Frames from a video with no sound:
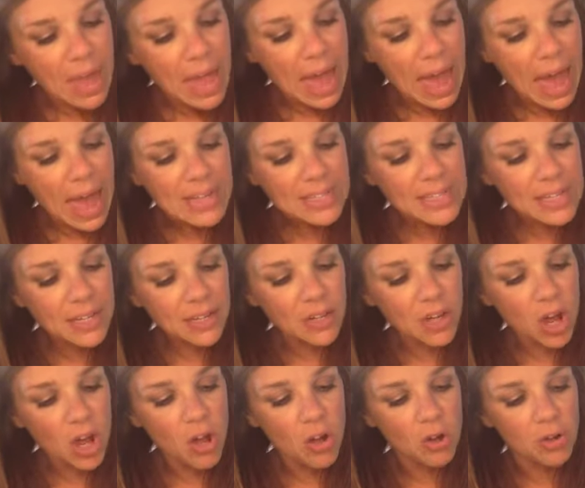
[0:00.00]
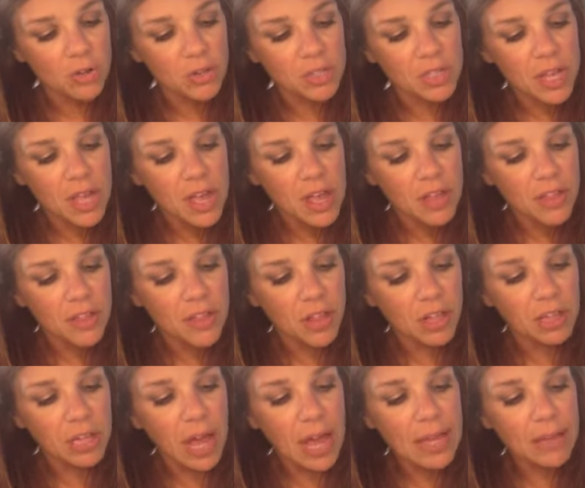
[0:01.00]
as it goes, the
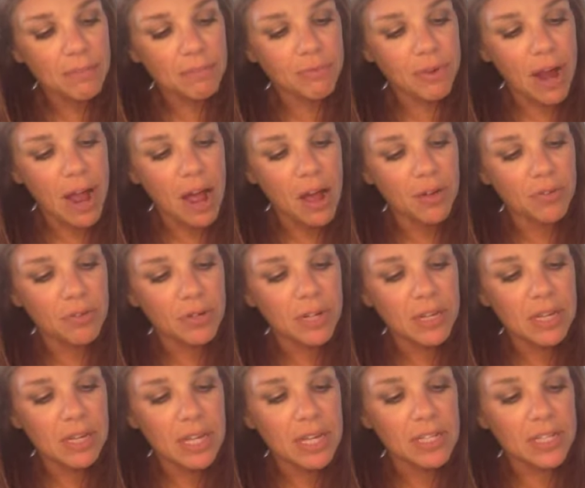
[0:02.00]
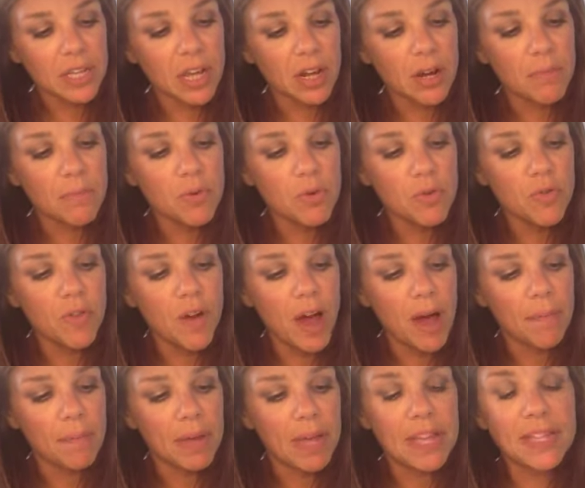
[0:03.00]
light brown is going to move
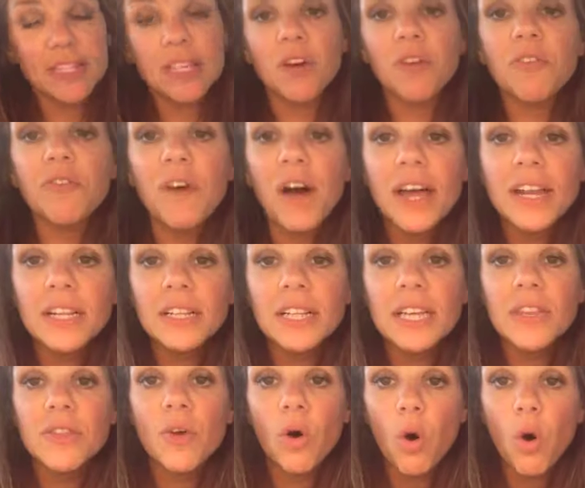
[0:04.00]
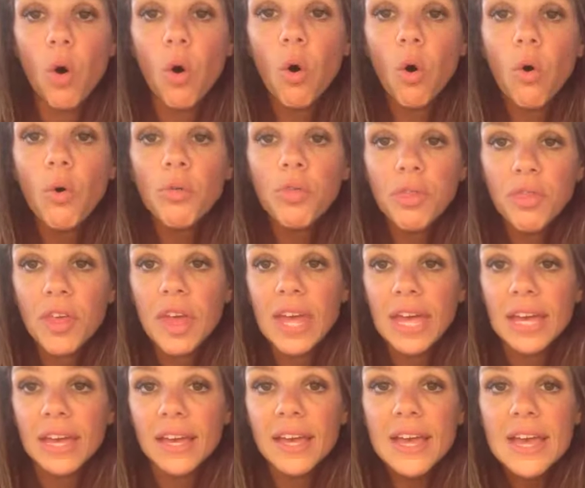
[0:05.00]
up until finally the whole
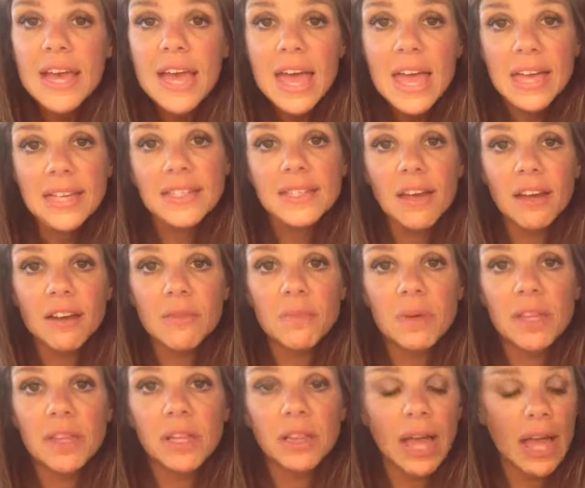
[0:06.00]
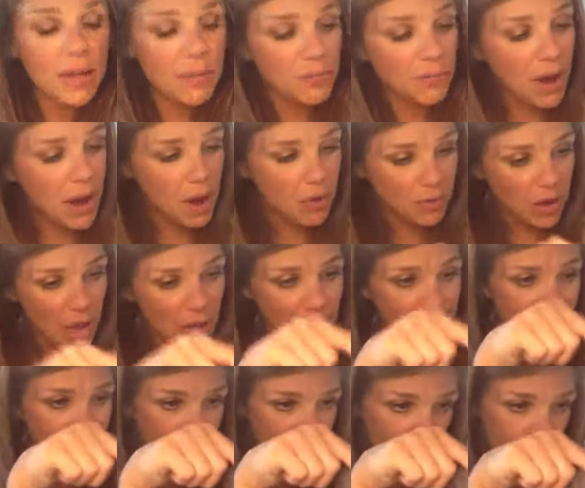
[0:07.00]
thing is going to be the light brown. I
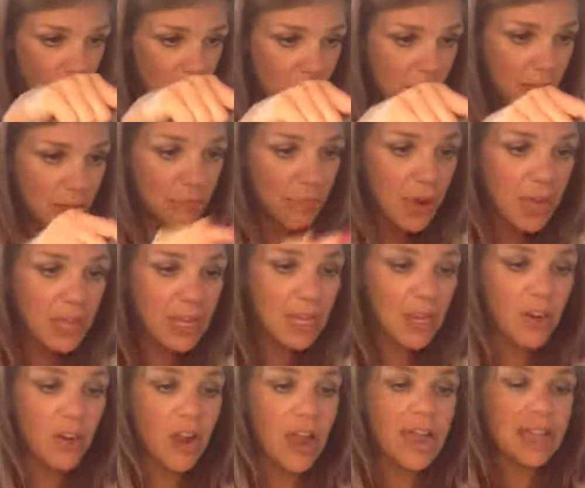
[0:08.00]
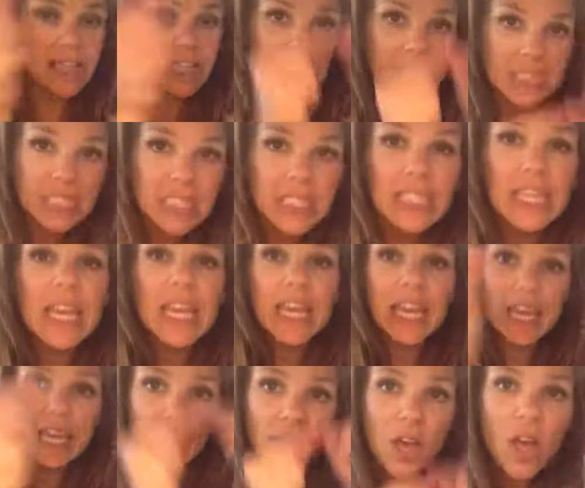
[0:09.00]
can look in right here and see
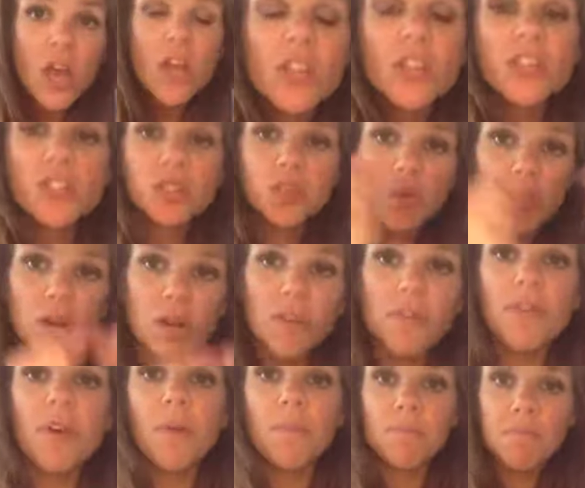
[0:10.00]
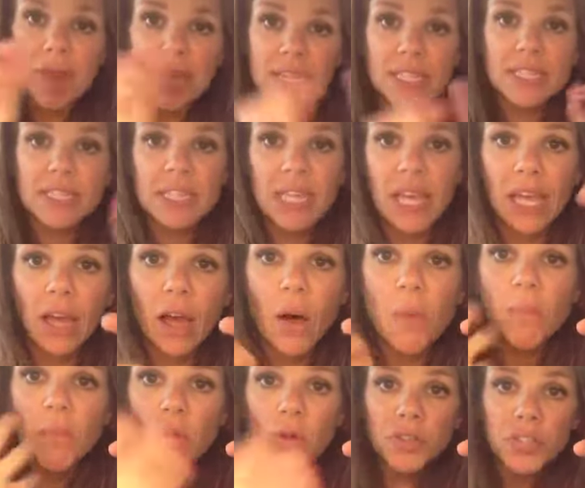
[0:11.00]
it sort of mixing,
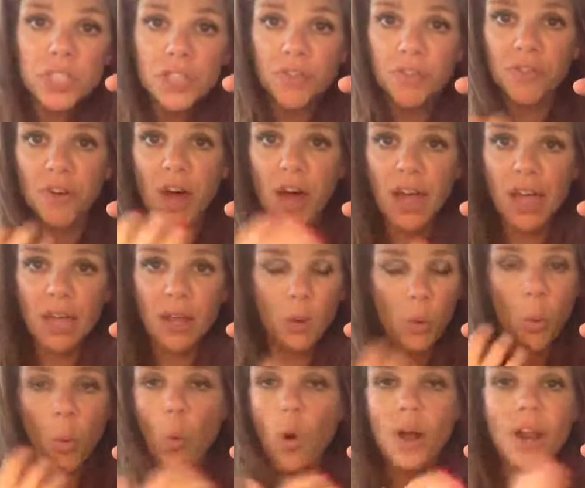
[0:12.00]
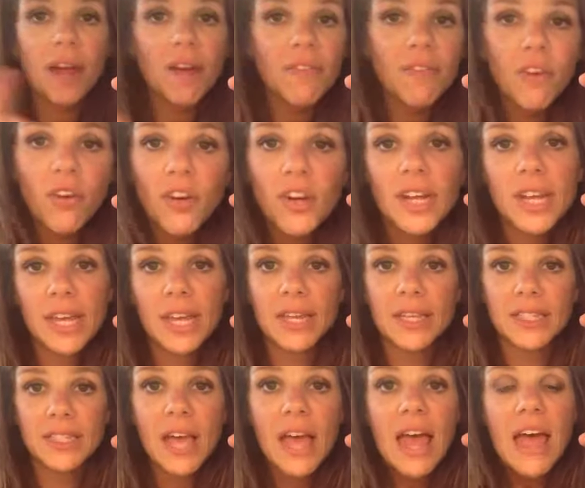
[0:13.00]
emulsifying, whatever it
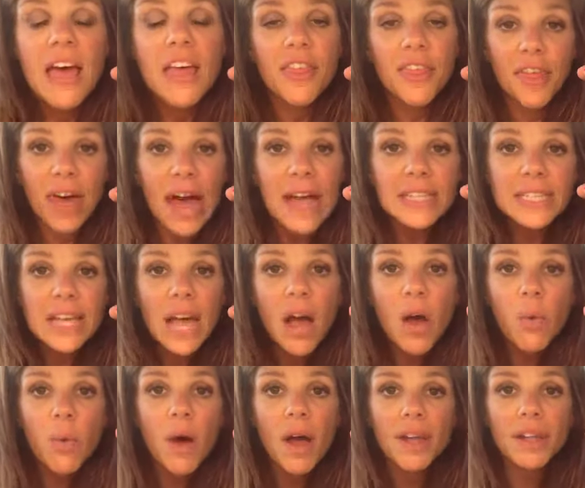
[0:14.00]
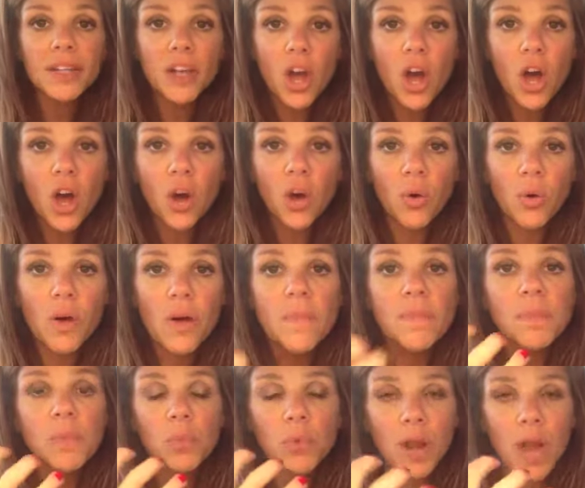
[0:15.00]
is. That's how I know
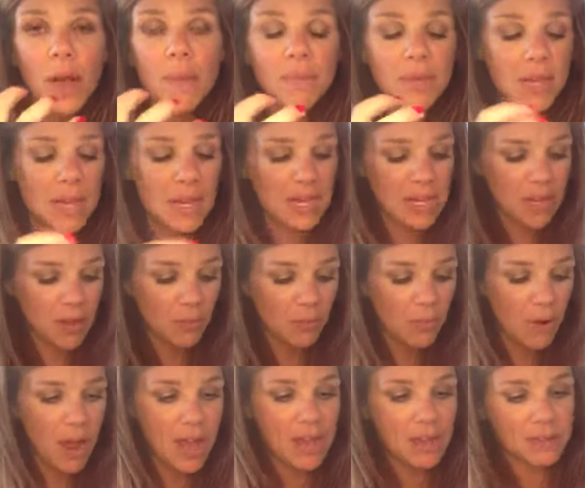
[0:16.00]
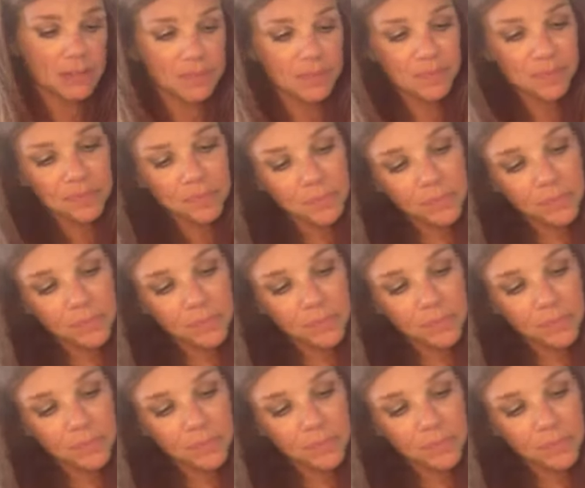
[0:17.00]
when I'm getting it right. So